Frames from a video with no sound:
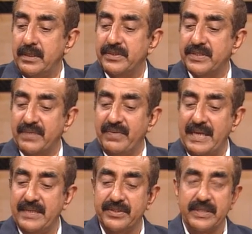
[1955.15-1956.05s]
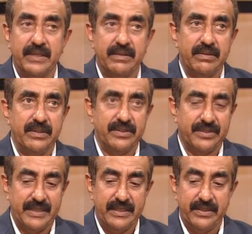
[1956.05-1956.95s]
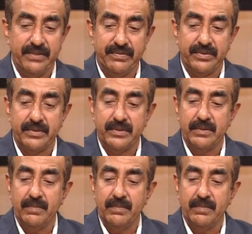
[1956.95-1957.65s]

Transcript: surveillance and incentives